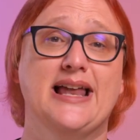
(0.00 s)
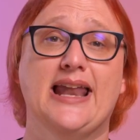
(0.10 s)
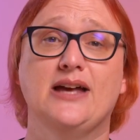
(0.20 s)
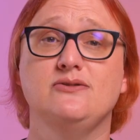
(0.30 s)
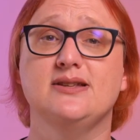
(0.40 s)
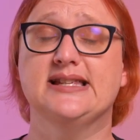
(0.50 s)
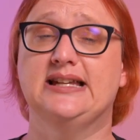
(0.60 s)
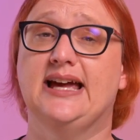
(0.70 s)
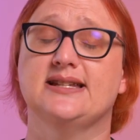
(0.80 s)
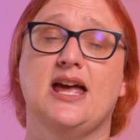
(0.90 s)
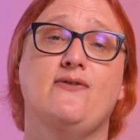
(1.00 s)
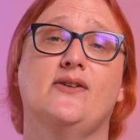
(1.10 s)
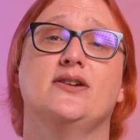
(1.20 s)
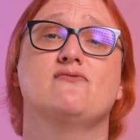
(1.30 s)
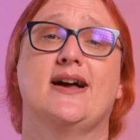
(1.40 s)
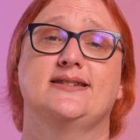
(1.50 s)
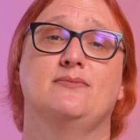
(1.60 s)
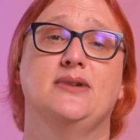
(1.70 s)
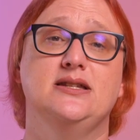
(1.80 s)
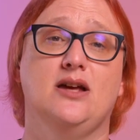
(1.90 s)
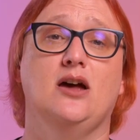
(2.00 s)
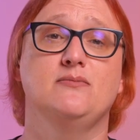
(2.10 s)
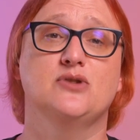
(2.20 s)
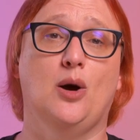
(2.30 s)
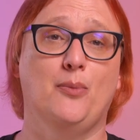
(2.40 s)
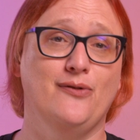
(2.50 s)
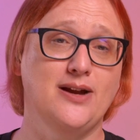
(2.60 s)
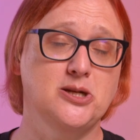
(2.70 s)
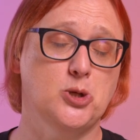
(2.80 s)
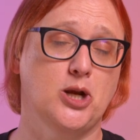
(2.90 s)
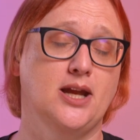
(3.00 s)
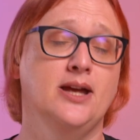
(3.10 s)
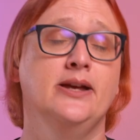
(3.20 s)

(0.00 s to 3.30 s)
allow you to select a very randomly timed operation